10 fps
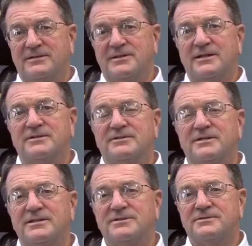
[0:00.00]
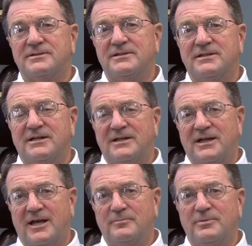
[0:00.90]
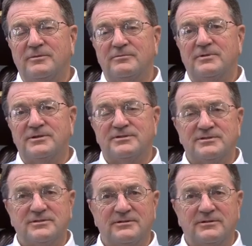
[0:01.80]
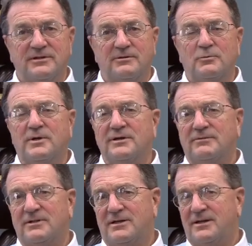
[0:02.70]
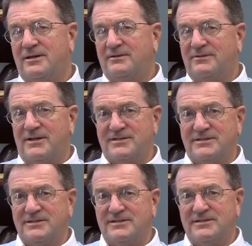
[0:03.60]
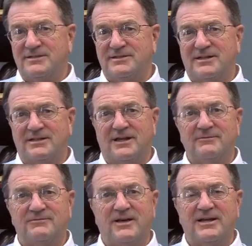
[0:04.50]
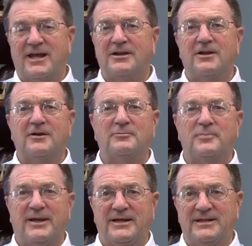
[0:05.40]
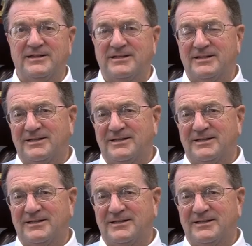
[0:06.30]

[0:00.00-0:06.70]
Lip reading: dental history had been once one of a lot of hesitancy, and I'd had a lot of pain.